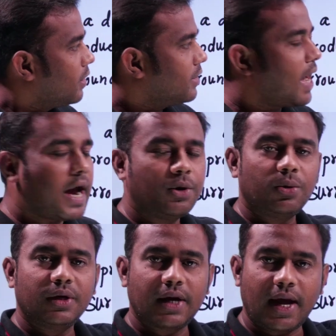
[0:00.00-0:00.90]
the
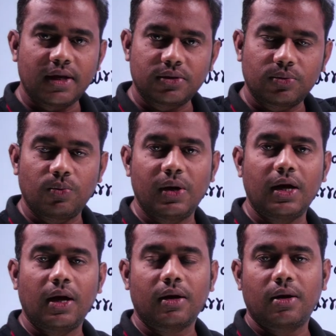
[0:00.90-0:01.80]
hydrogen has one
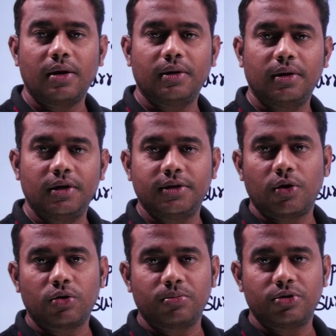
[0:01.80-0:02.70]
electron in its
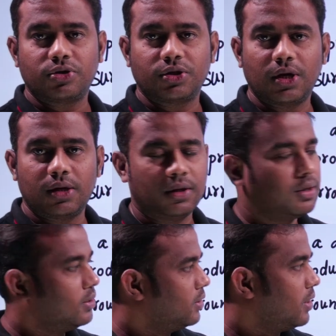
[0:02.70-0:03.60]
outermost shell
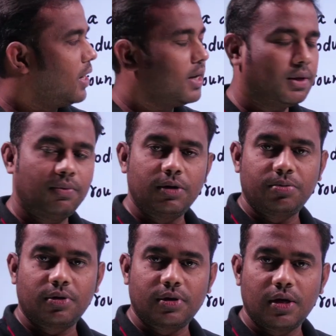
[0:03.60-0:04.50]
and one
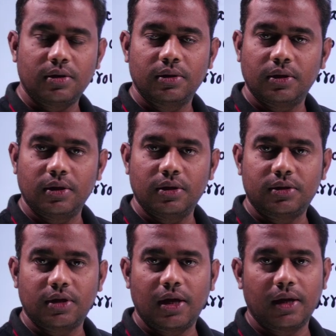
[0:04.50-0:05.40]
proton in
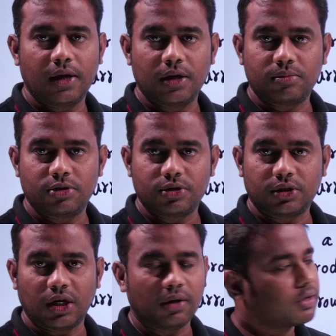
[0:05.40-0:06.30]
its innermost
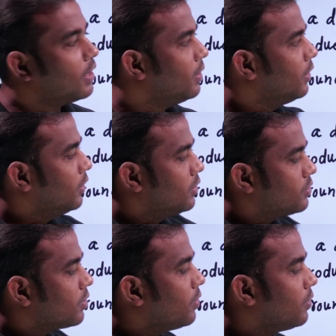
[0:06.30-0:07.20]
shell, okay.
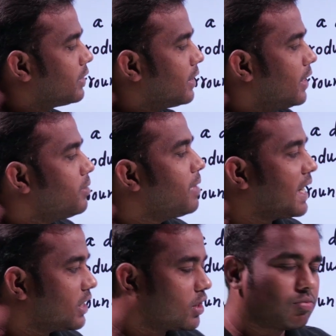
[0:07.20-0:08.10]
So, the net
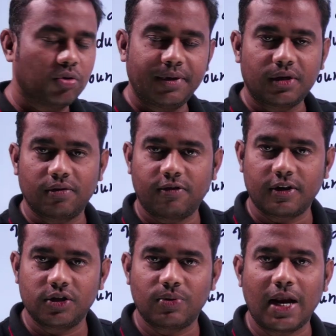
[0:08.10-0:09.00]
magnetic moment for
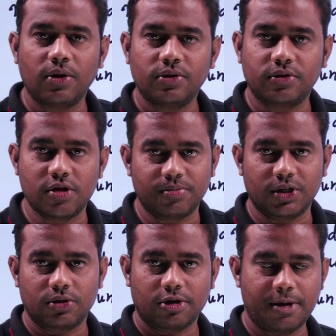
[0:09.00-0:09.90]
this value is this
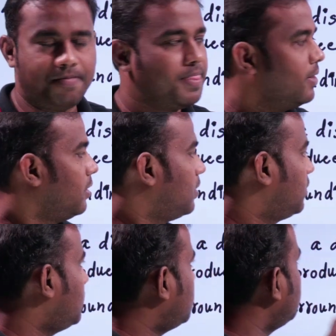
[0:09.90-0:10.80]
much, okay.
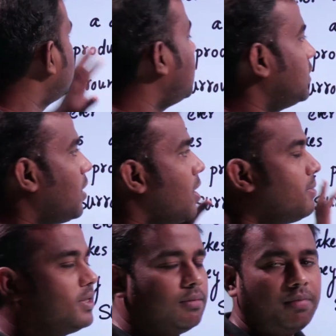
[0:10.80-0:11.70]
This is a
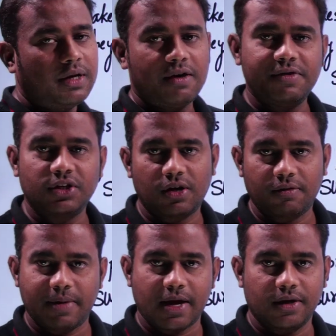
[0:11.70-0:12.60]
normal simple definition of
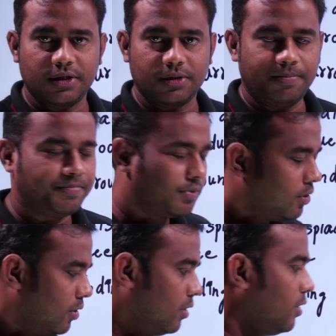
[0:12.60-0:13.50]
a magnetism.
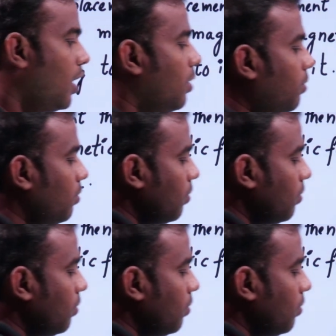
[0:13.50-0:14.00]
Now,